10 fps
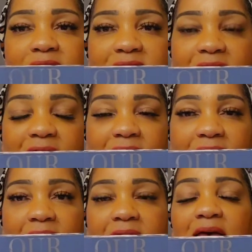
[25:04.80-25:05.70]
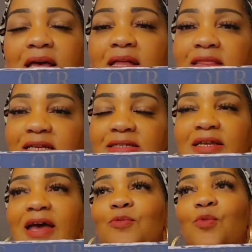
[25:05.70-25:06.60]
is that? They
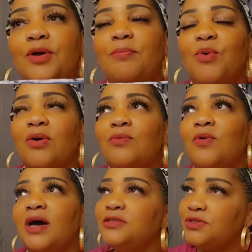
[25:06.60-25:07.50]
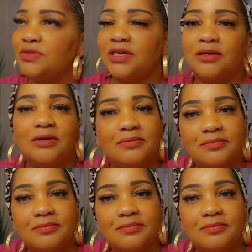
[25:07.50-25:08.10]
did have one more. Why didn't you get it?